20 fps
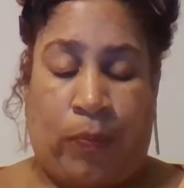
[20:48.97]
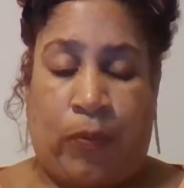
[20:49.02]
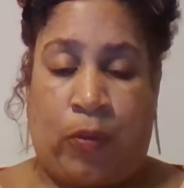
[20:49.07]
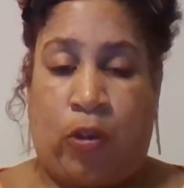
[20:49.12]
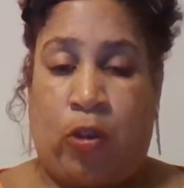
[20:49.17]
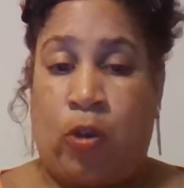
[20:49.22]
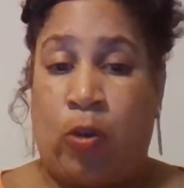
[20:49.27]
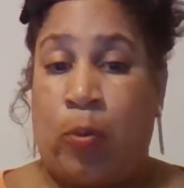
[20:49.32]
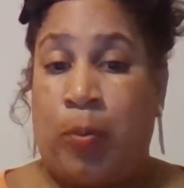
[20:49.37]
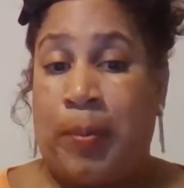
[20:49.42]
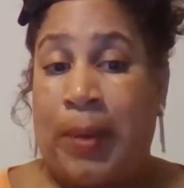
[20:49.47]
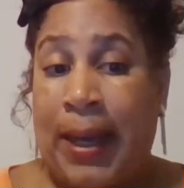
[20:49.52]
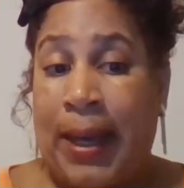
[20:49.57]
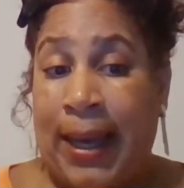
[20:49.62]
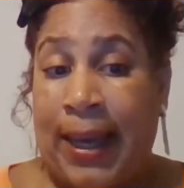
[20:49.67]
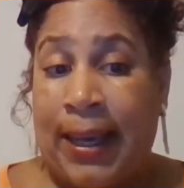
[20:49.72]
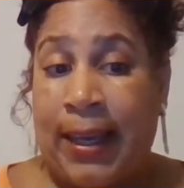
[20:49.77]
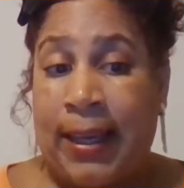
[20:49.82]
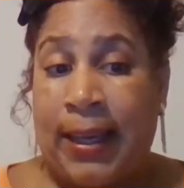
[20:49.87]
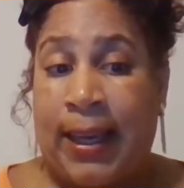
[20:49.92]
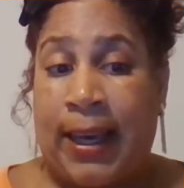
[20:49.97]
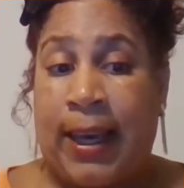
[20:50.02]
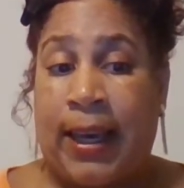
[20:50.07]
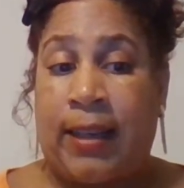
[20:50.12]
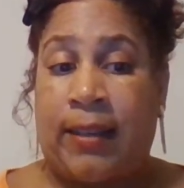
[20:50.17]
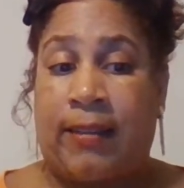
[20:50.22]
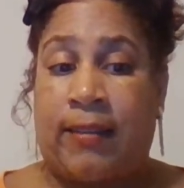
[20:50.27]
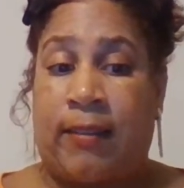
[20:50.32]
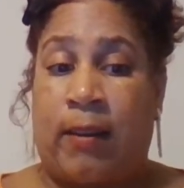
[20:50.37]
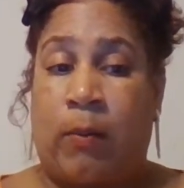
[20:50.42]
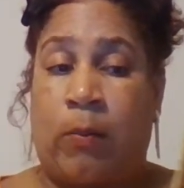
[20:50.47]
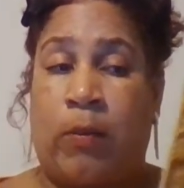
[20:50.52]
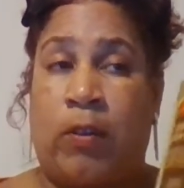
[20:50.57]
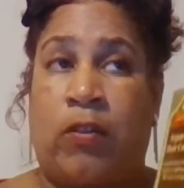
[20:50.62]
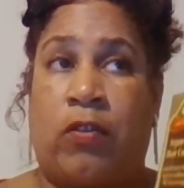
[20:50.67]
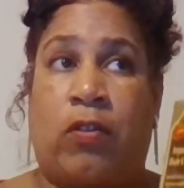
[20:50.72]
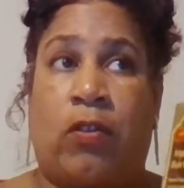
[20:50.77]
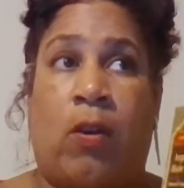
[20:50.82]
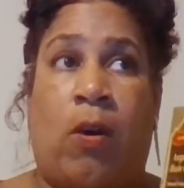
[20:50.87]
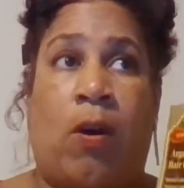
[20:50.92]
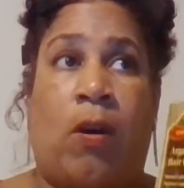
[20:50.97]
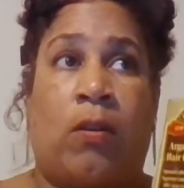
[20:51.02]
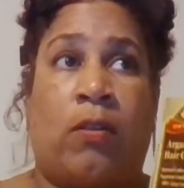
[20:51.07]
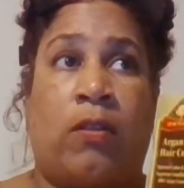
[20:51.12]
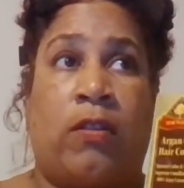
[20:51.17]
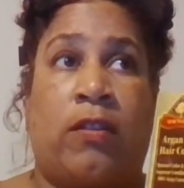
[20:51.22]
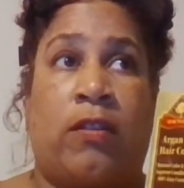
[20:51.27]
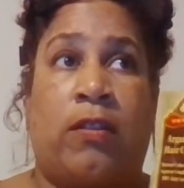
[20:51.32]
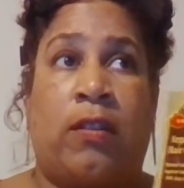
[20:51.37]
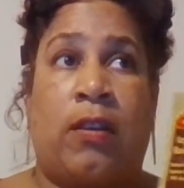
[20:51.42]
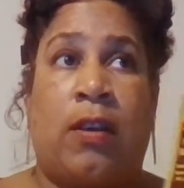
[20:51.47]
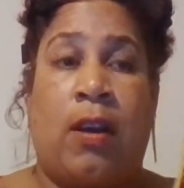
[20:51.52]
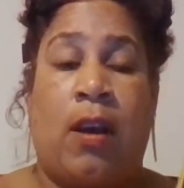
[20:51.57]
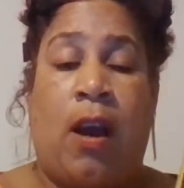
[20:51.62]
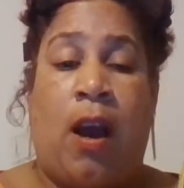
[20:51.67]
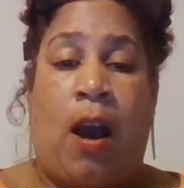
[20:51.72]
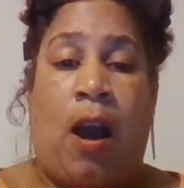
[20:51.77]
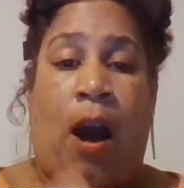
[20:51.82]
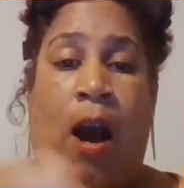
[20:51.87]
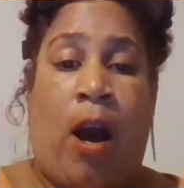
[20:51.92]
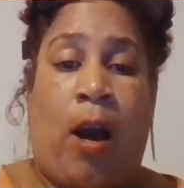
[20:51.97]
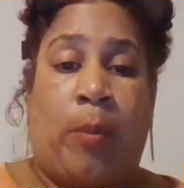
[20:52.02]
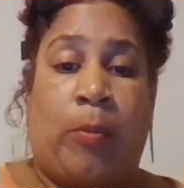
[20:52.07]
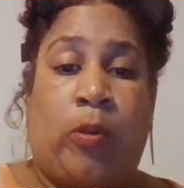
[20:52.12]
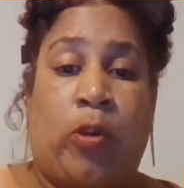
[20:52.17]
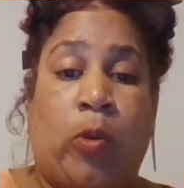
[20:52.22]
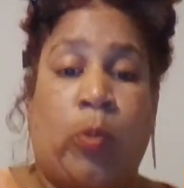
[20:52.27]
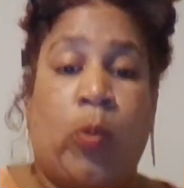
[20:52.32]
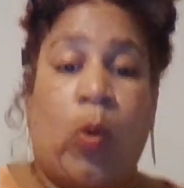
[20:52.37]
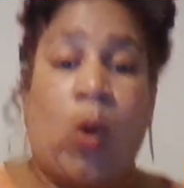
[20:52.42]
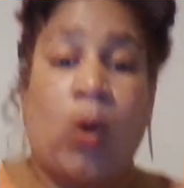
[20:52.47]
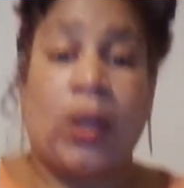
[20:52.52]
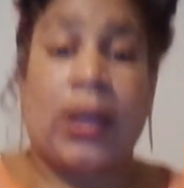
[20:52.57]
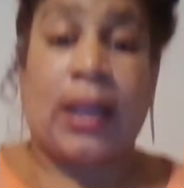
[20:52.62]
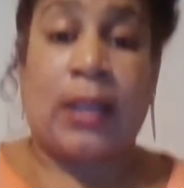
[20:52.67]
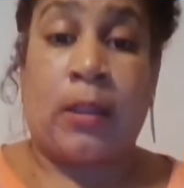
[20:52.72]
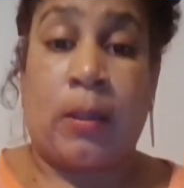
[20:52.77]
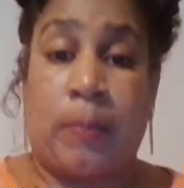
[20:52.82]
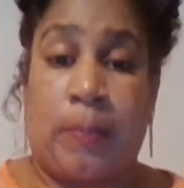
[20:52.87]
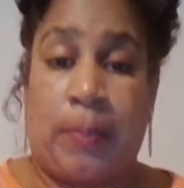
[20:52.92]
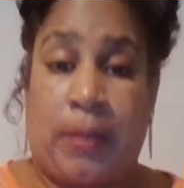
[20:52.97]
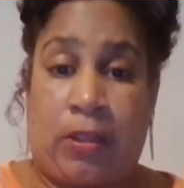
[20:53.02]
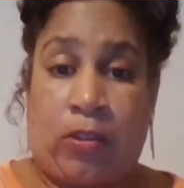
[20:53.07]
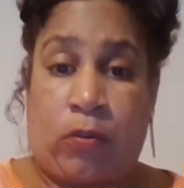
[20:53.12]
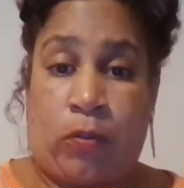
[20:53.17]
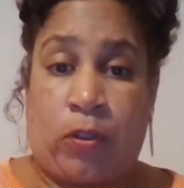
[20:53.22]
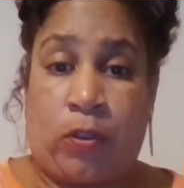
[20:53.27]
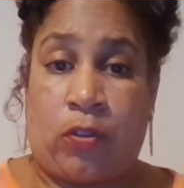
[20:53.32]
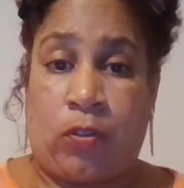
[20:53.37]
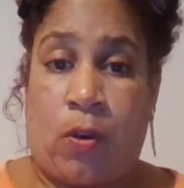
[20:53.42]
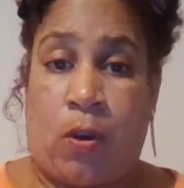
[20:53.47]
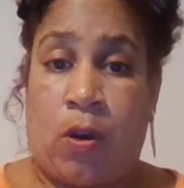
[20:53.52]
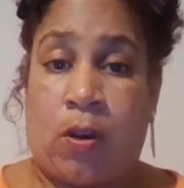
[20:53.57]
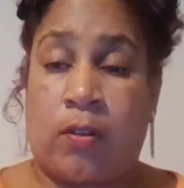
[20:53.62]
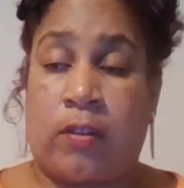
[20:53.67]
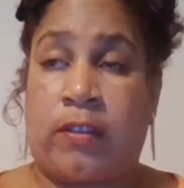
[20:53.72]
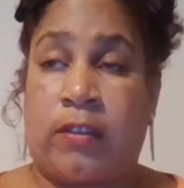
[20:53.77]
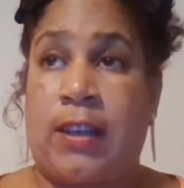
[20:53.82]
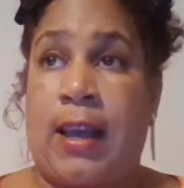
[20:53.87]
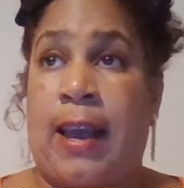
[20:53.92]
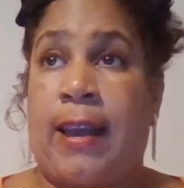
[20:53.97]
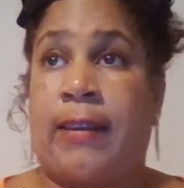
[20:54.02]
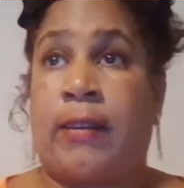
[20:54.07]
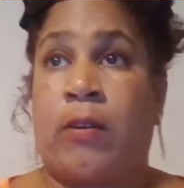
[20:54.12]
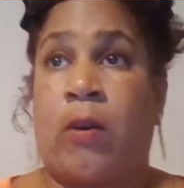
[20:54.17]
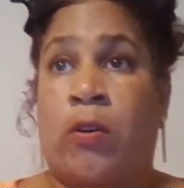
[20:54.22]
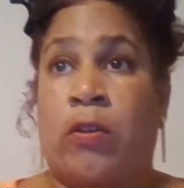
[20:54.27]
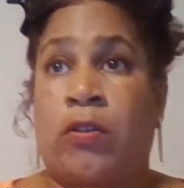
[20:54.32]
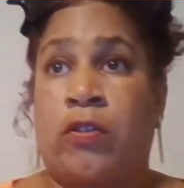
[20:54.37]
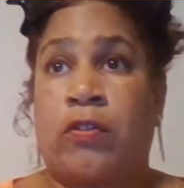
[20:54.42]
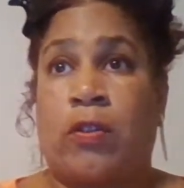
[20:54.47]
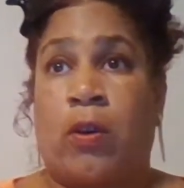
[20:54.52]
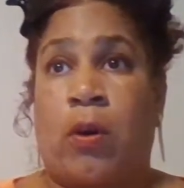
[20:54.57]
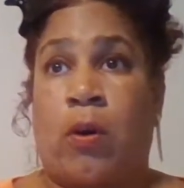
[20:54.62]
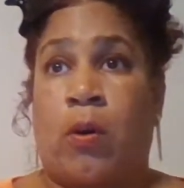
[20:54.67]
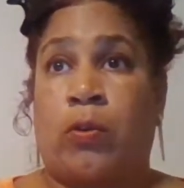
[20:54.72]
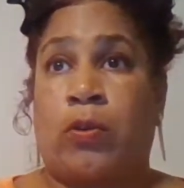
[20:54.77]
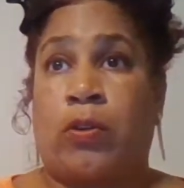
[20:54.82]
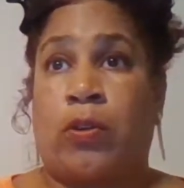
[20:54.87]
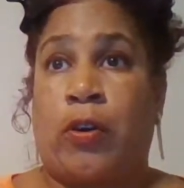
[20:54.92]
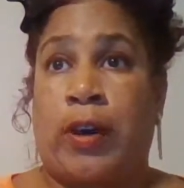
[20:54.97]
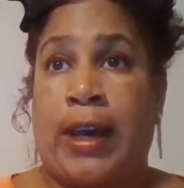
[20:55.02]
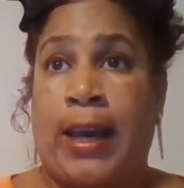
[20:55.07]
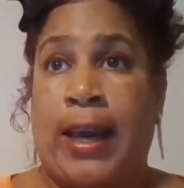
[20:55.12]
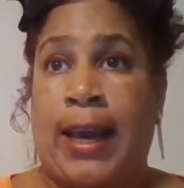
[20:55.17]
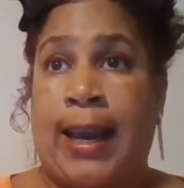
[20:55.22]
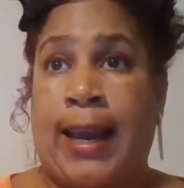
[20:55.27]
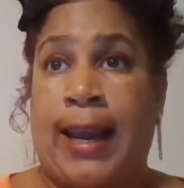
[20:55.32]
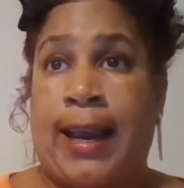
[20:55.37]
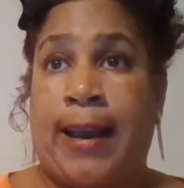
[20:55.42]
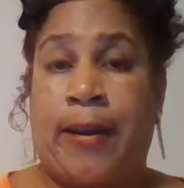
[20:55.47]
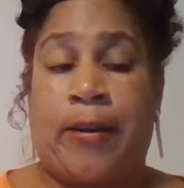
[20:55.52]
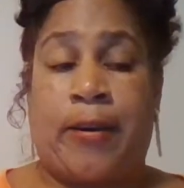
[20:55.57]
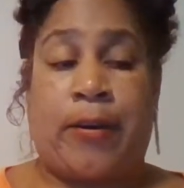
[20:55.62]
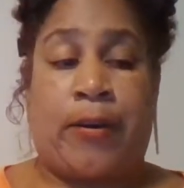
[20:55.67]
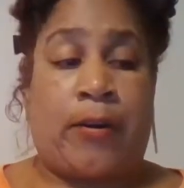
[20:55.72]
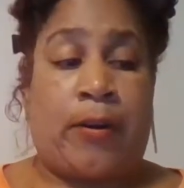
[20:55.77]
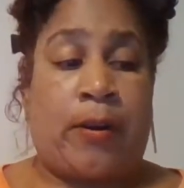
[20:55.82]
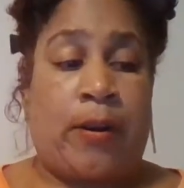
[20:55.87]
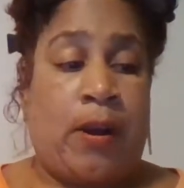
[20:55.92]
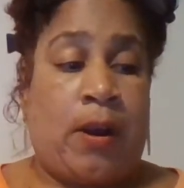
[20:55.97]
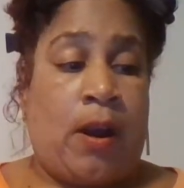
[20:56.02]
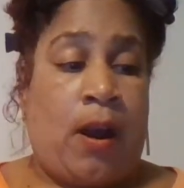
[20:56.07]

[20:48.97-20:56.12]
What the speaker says: you may get some results, you won't get the best results. And also your hair,